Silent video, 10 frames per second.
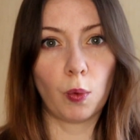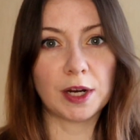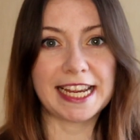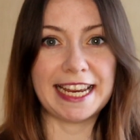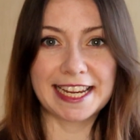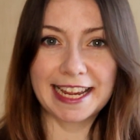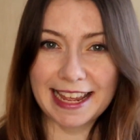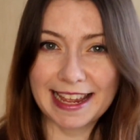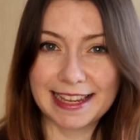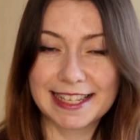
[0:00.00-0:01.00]
what it
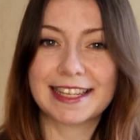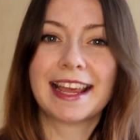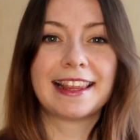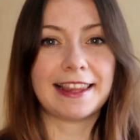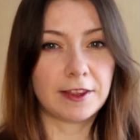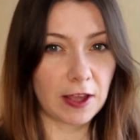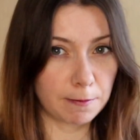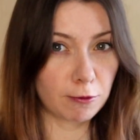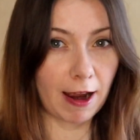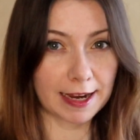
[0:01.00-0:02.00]
is that
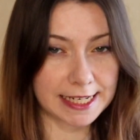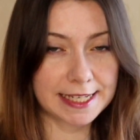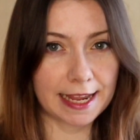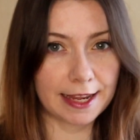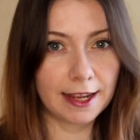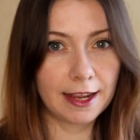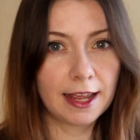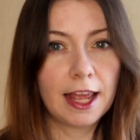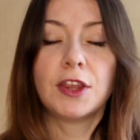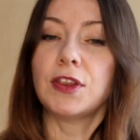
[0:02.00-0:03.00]
they're practicing,
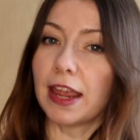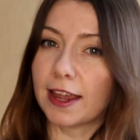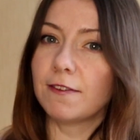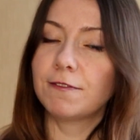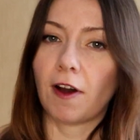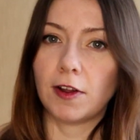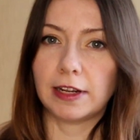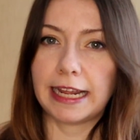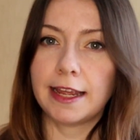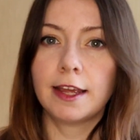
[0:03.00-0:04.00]
they can
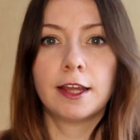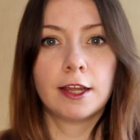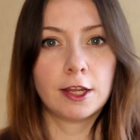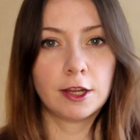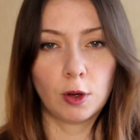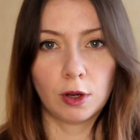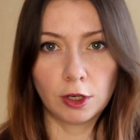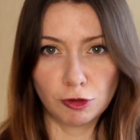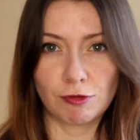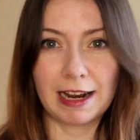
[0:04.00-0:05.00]
finally
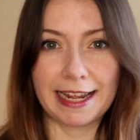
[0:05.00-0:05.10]
drill